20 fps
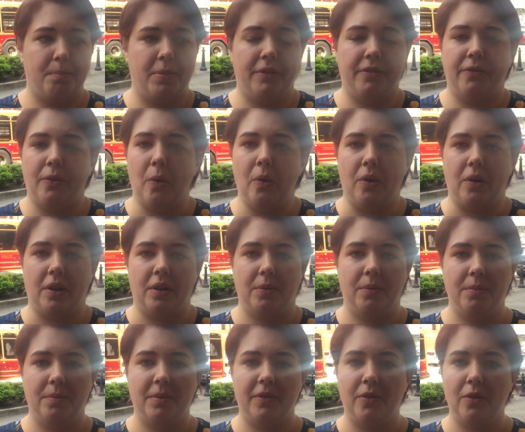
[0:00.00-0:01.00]
before
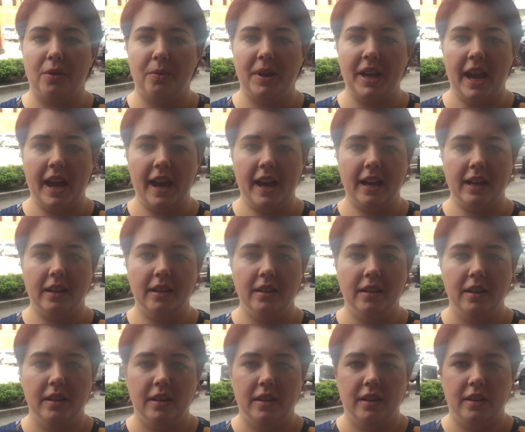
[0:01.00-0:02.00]
we had
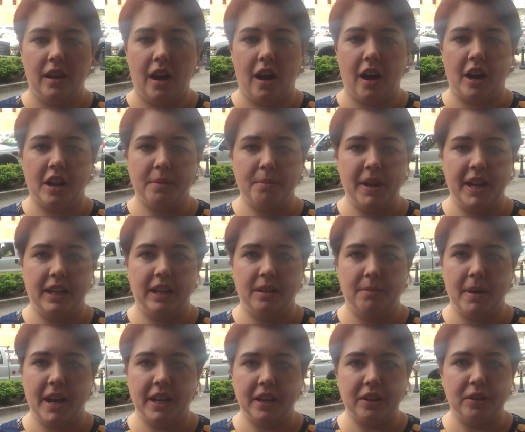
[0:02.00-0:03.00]

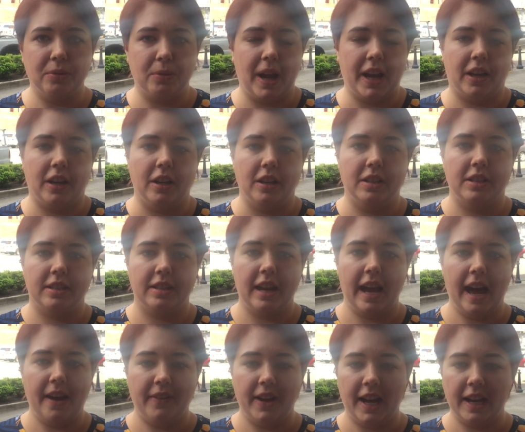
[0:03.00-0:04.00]
automated medical records to
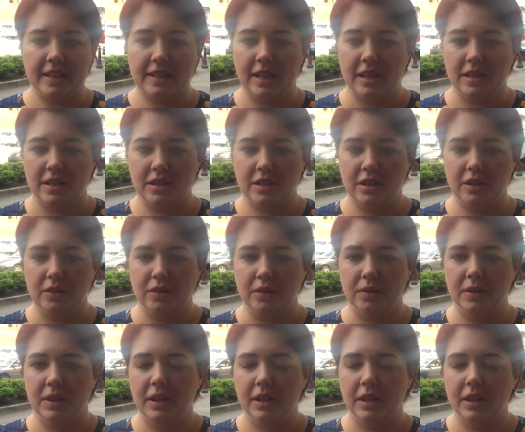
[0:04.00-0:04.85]
have access to,